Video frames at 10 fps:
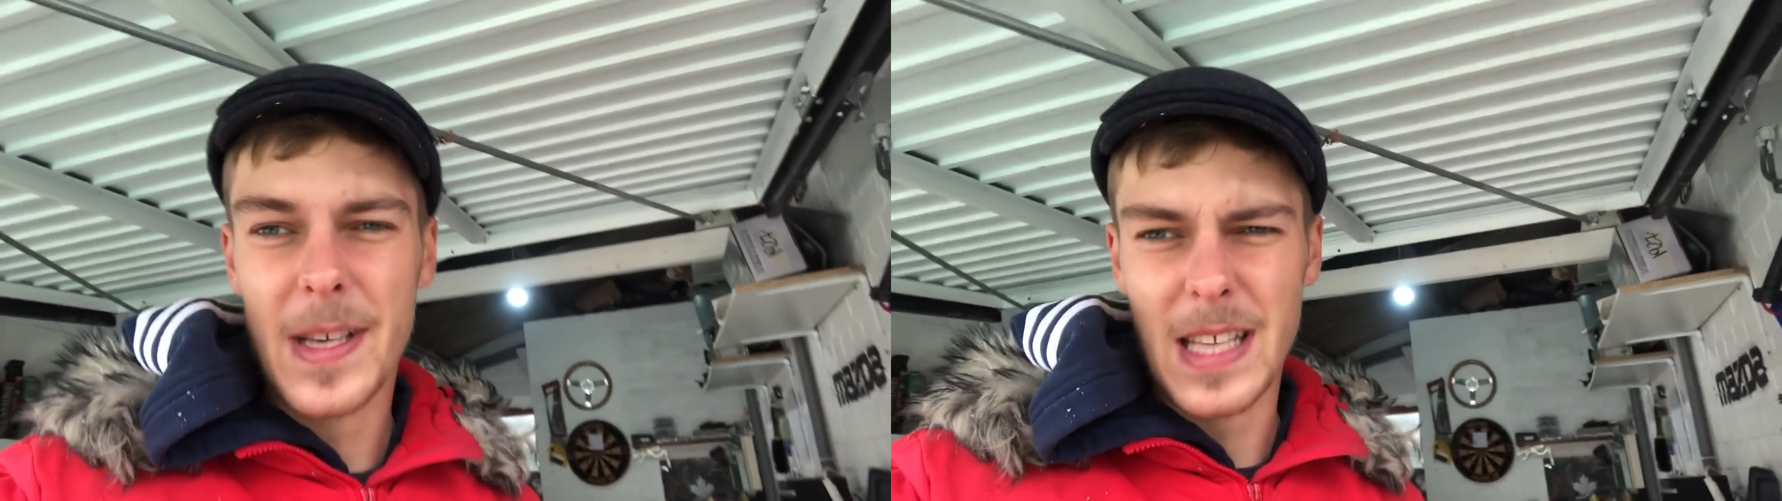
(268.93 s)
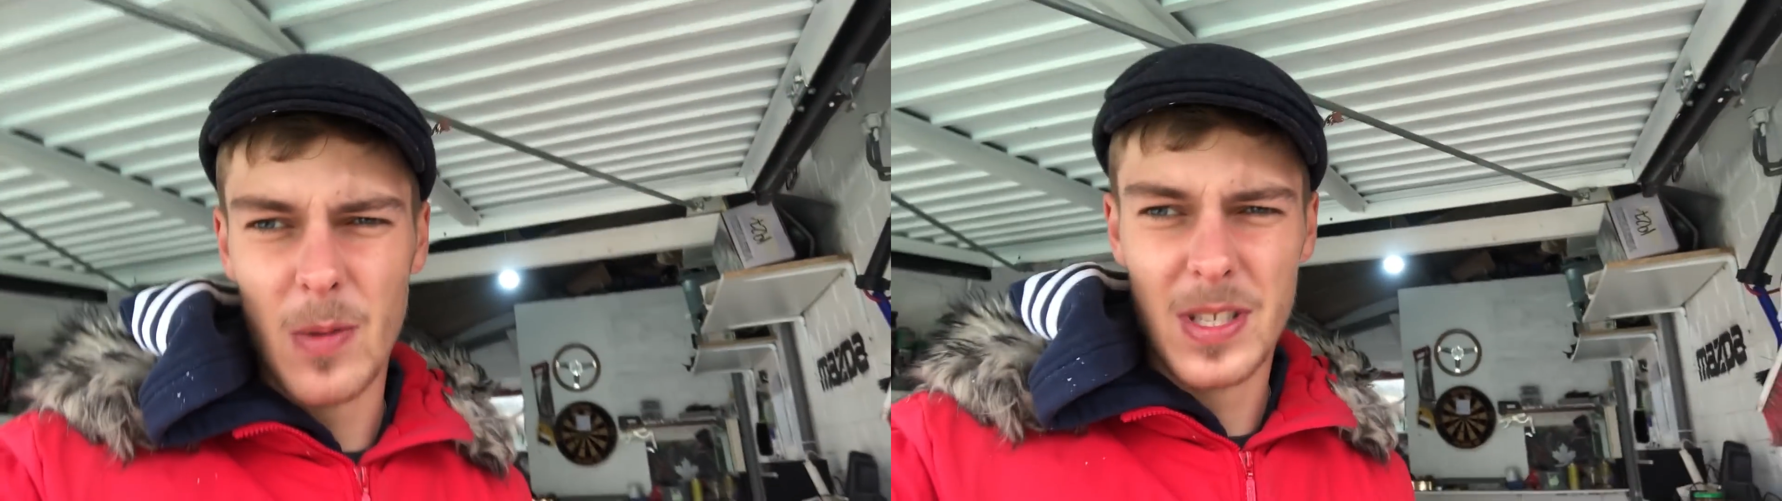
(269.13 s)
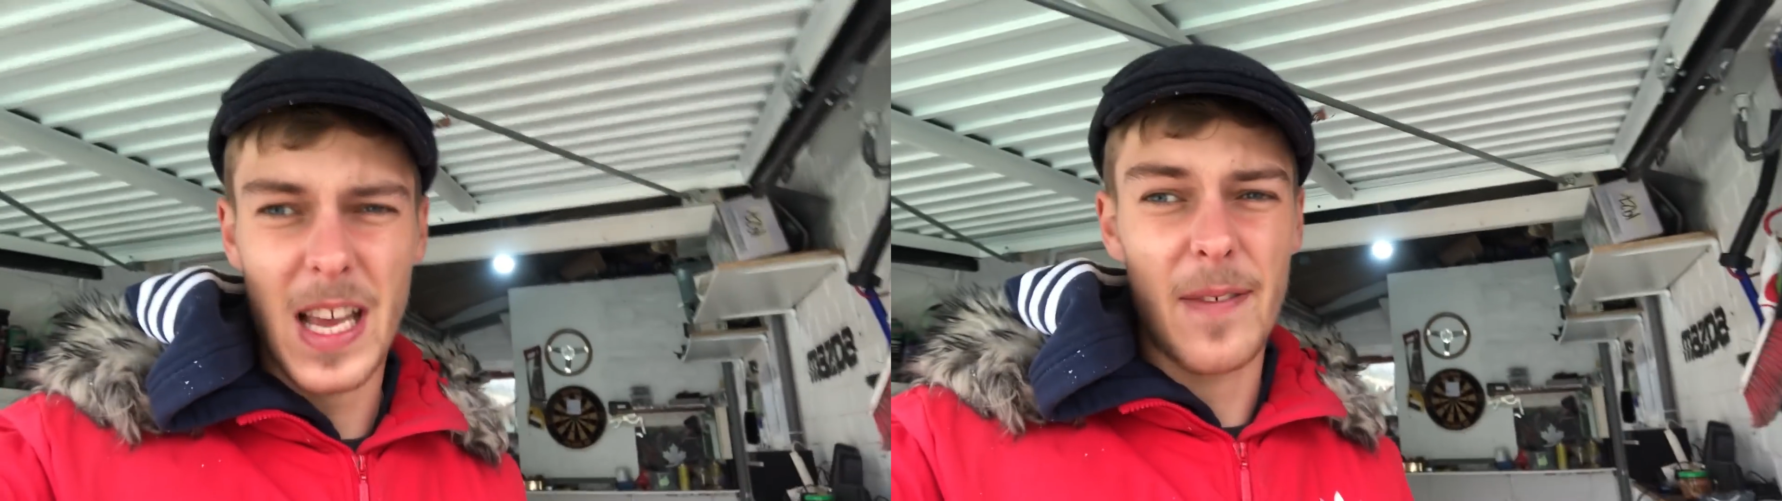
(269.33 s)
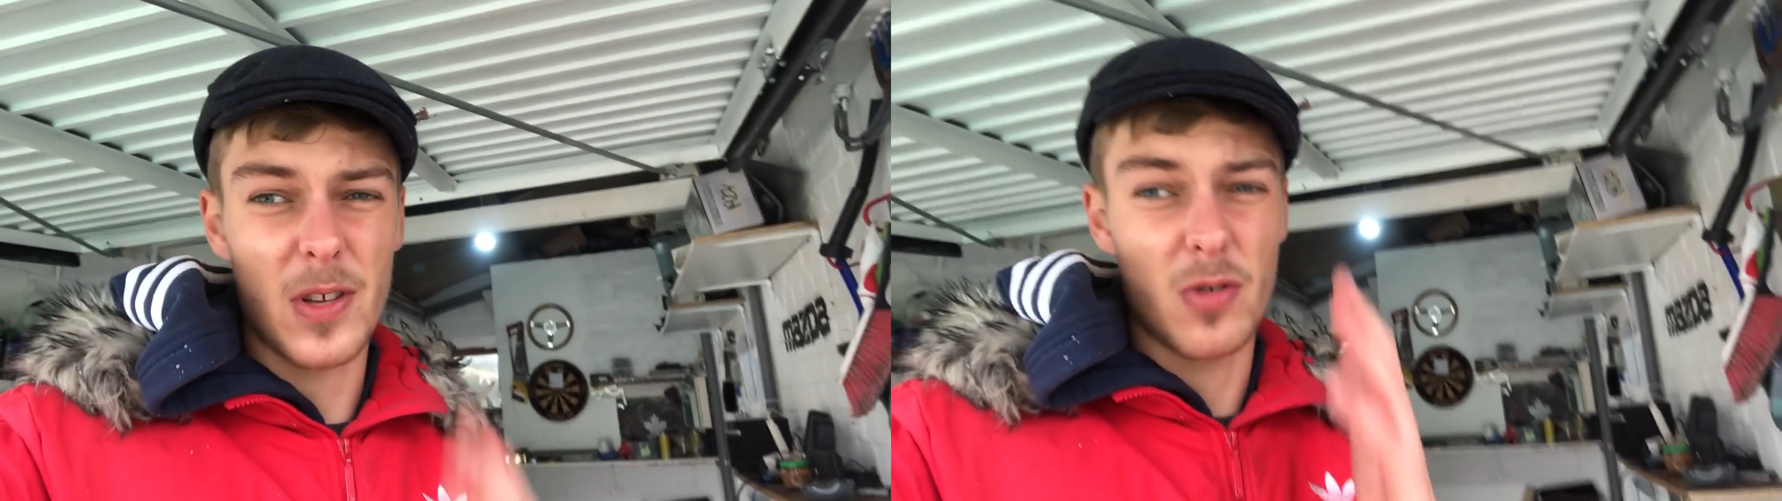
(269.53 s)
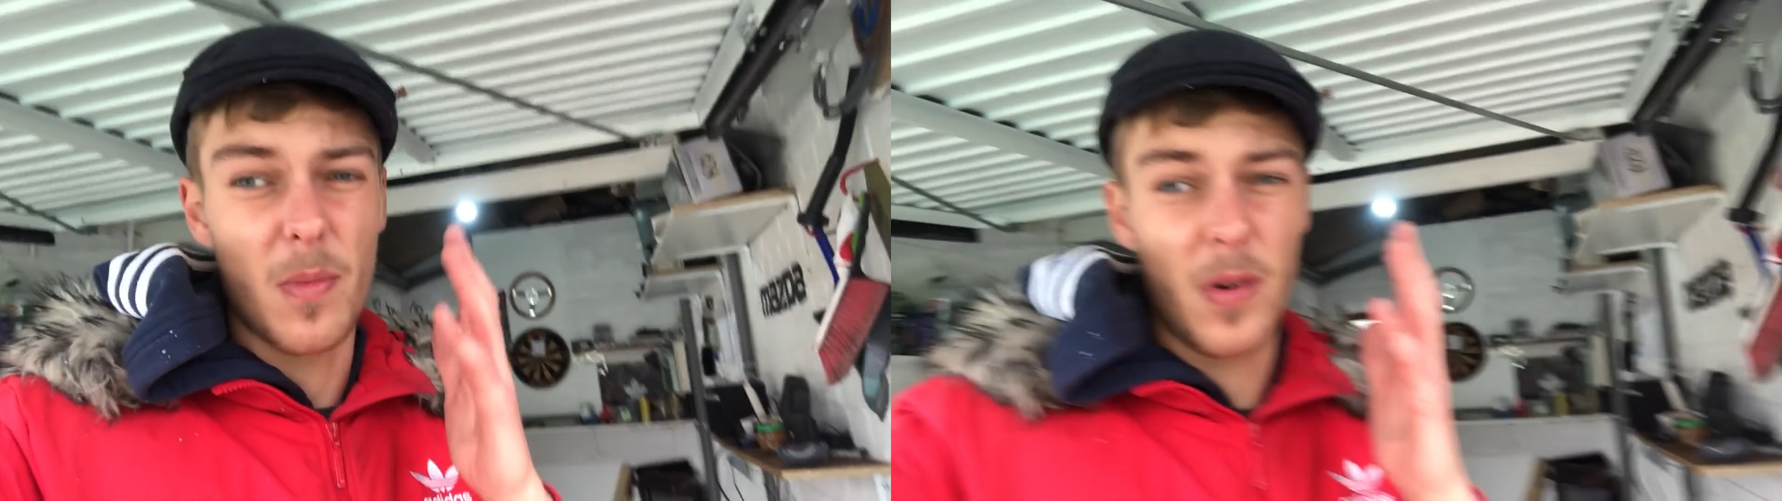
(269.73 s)
because that will save
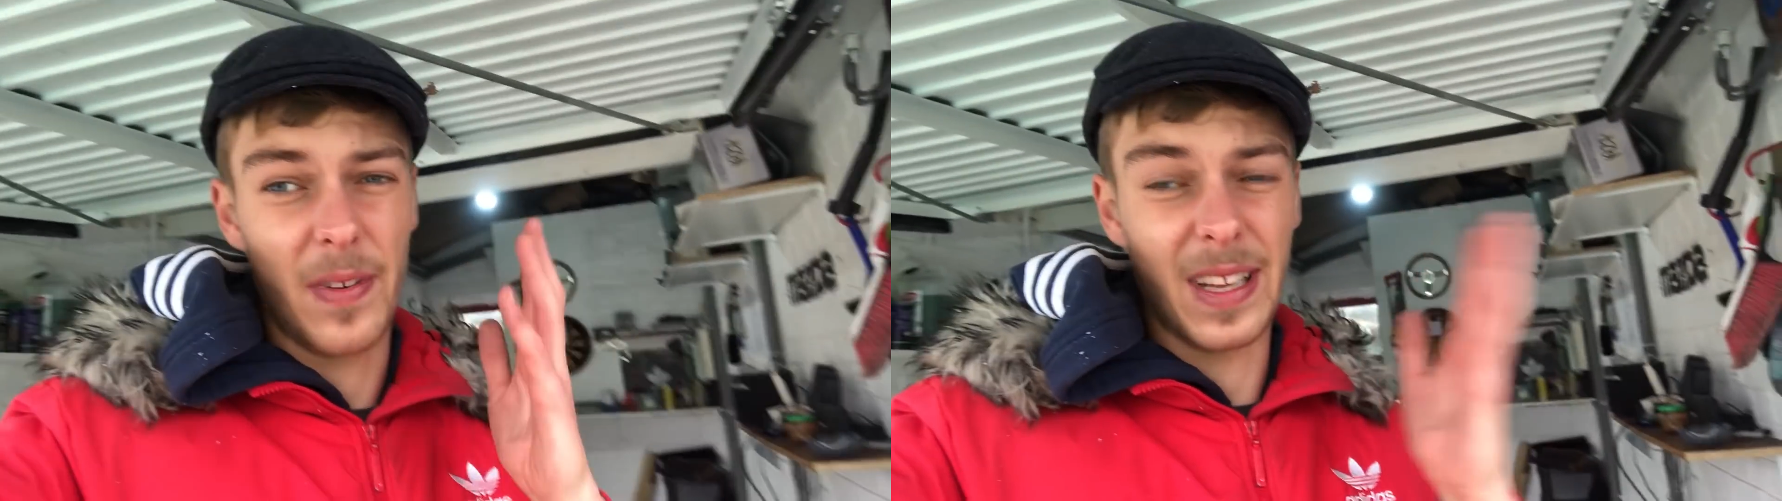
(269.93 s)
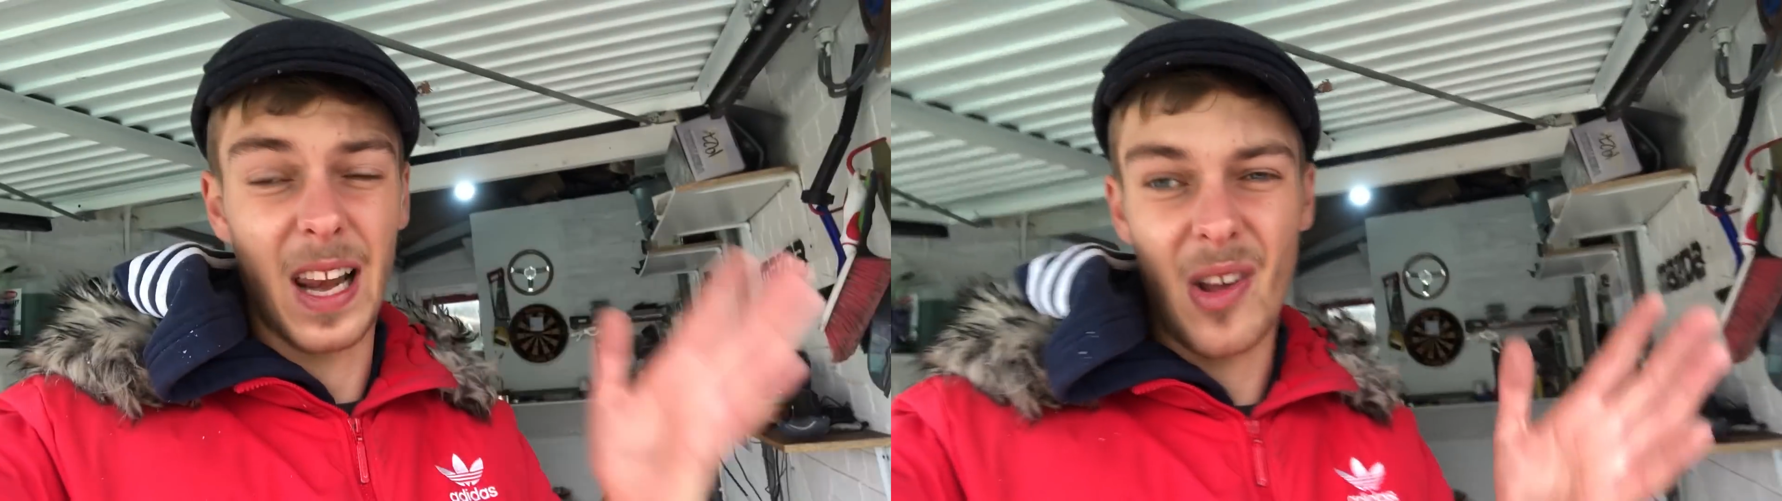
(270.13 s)
us removing the